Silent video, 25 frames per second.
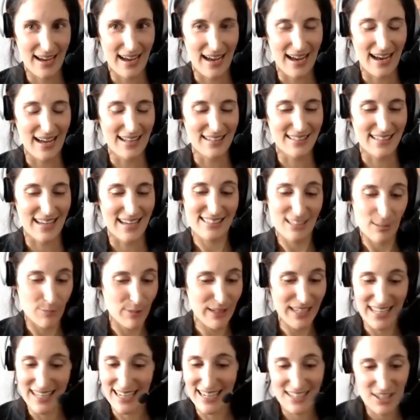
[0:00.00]
And at the
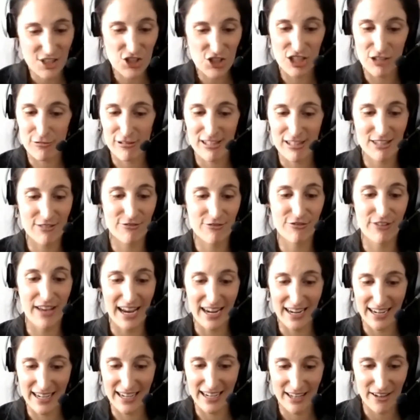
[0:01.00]
beginning, she was
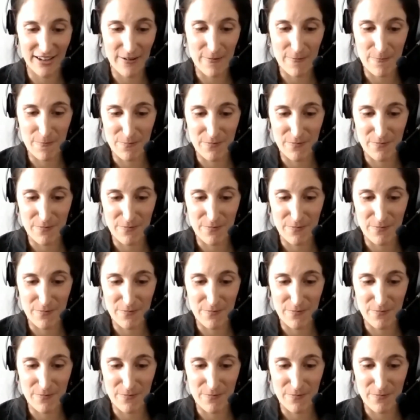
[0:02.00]
very,